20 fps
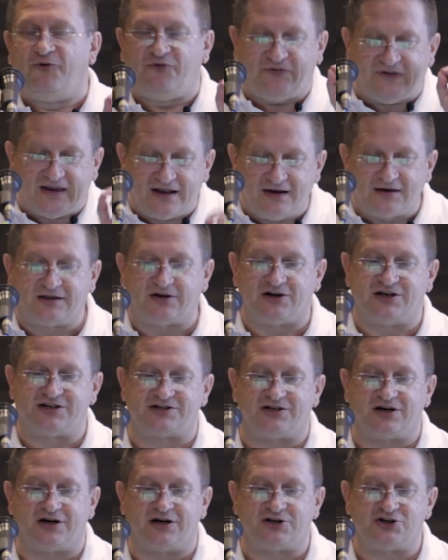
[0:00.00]
field
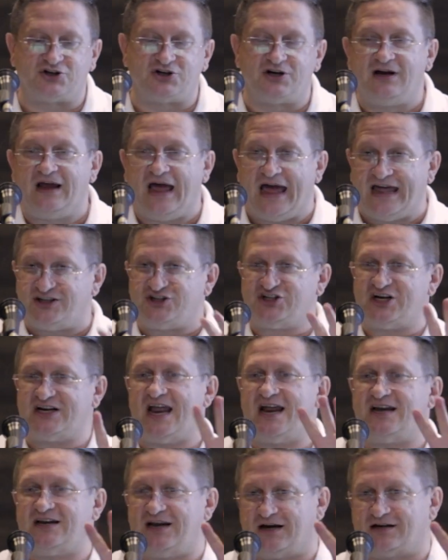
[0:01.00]
research, and
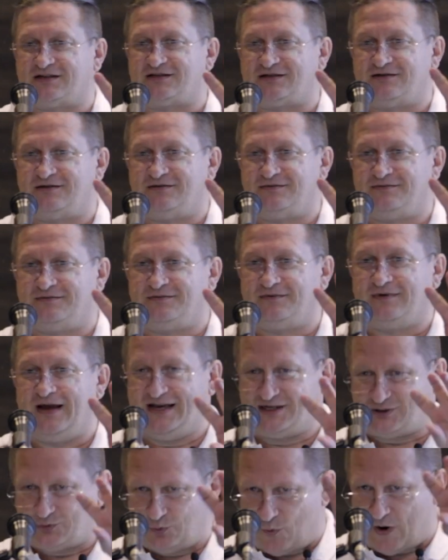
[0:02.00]
genetics
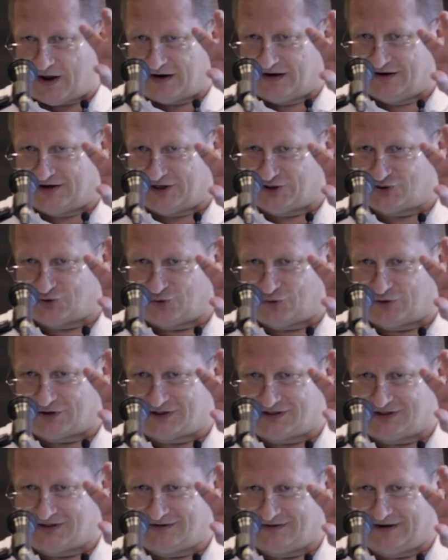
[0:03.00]
as one
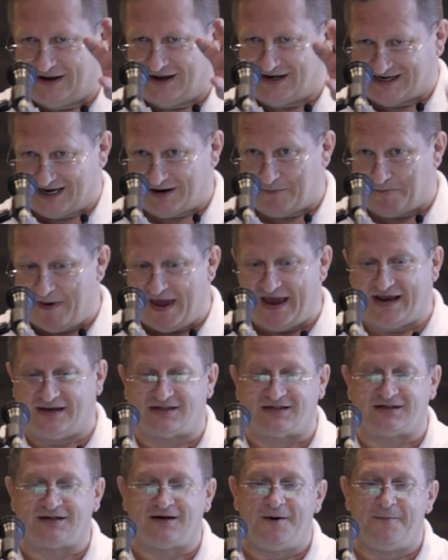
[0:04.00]
resource, right? A
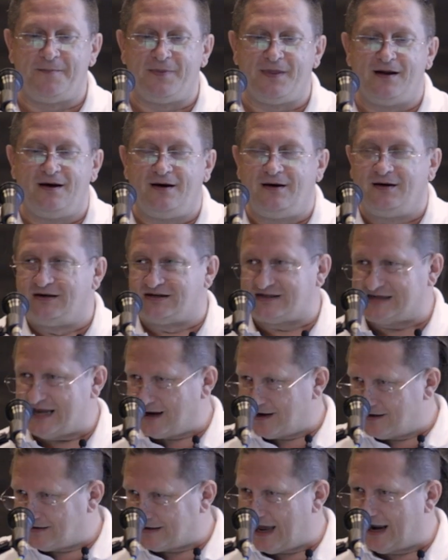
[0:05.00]
base.
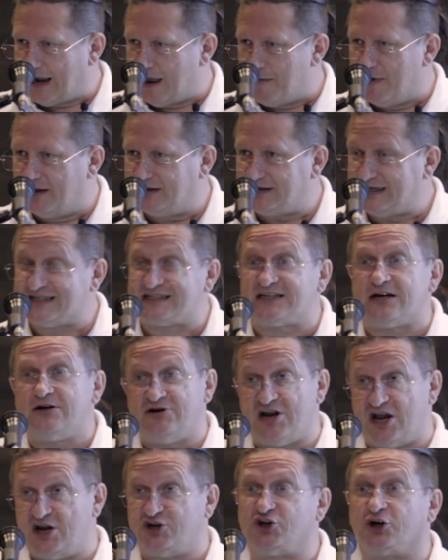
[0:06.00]
Second element is
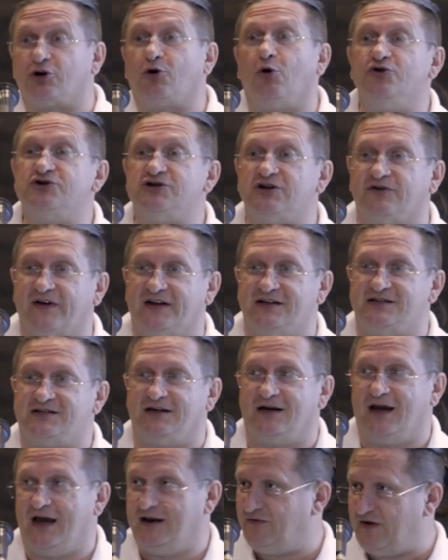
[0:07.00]
nature
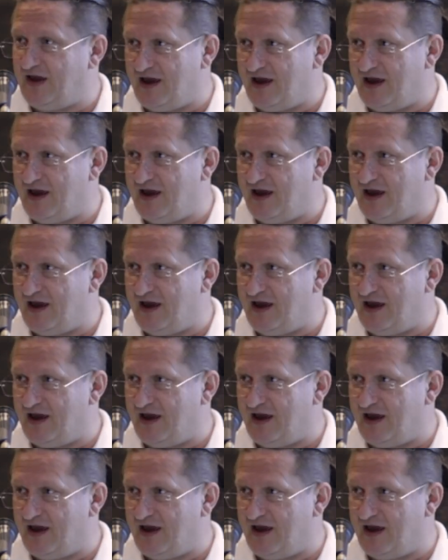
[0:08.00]
conservancy, and